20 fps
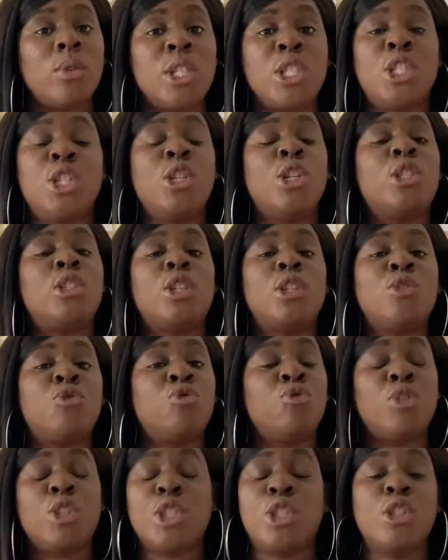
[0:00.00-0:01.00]
Did you
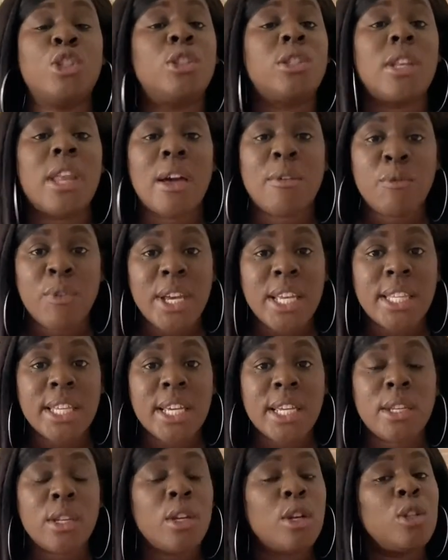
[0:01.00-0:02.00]
used to like
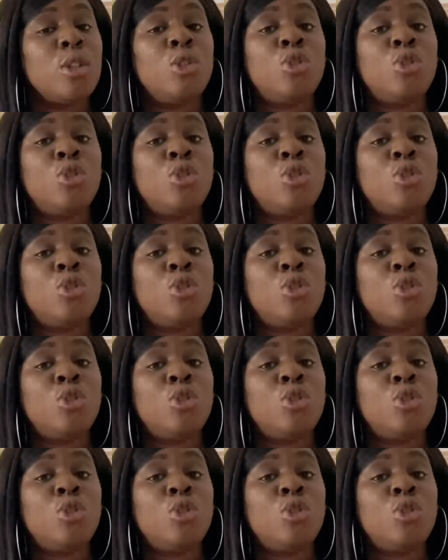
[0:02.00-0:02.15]
reading,